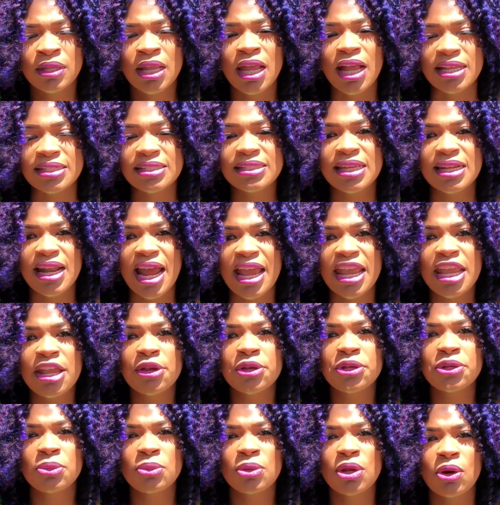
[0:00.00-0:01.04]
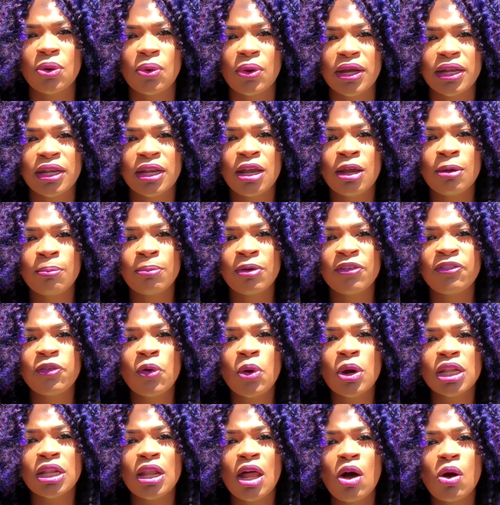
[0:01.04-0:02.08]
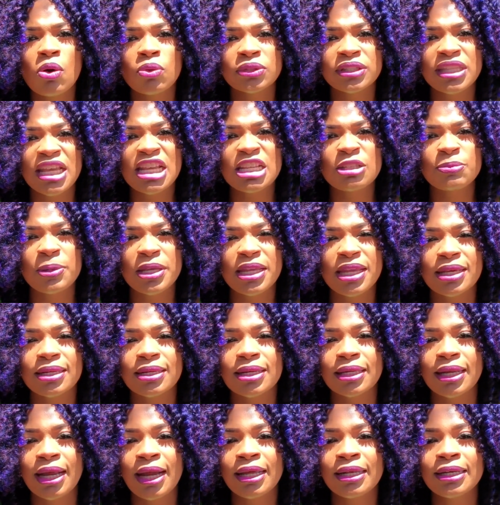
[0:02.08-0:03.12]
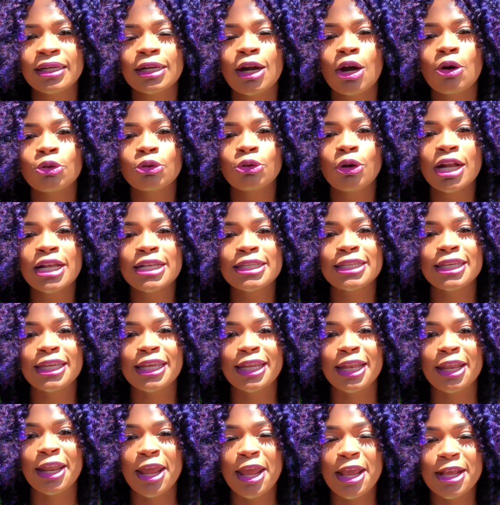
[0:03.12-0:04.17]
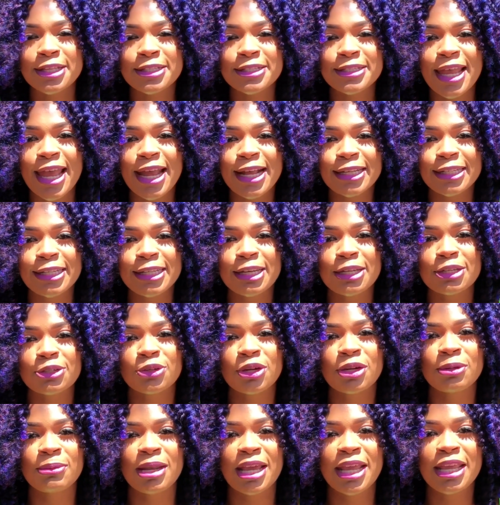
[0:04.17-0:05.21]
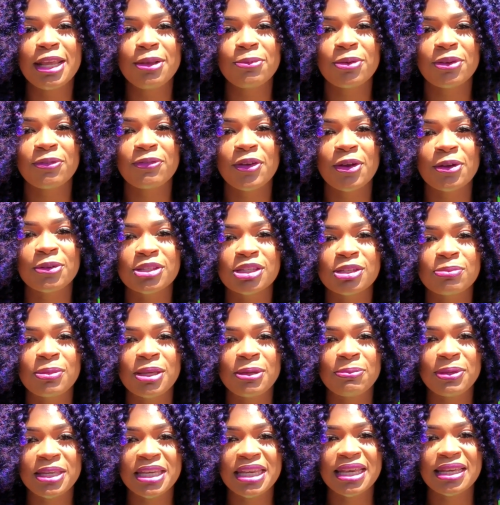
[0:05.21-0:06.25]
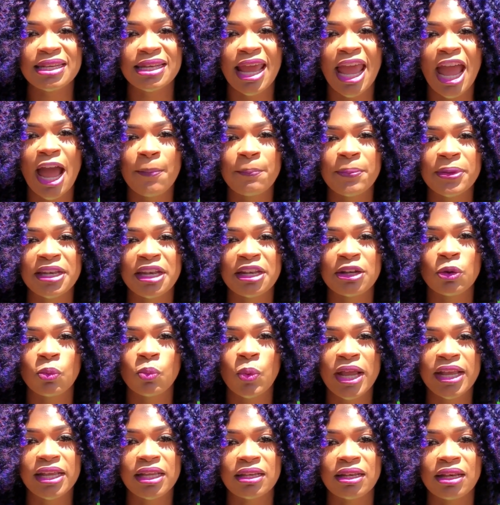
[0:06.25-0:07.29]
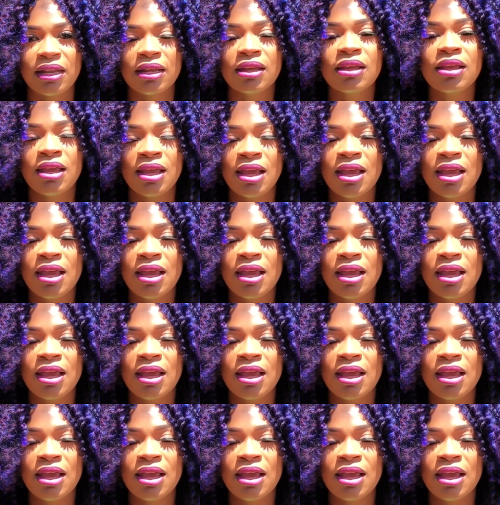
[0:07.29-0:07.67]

I said, I hear you, Lord. Before long, things began to kind of go crazy. And exactly the dream that he revealed to me began to happen in awakening.